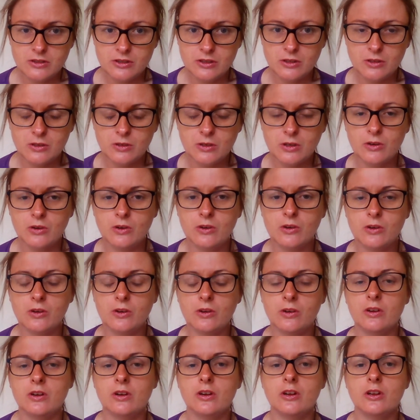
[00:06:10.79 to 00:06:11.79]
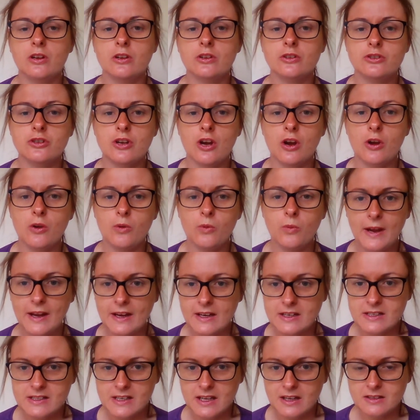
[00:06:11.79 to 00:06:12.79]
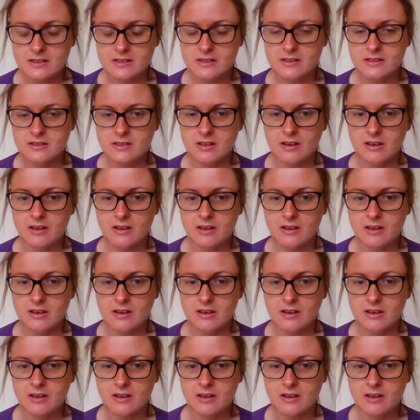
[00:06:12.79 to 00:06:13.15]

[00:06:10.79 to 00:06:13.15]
your Joe Wicks exercise.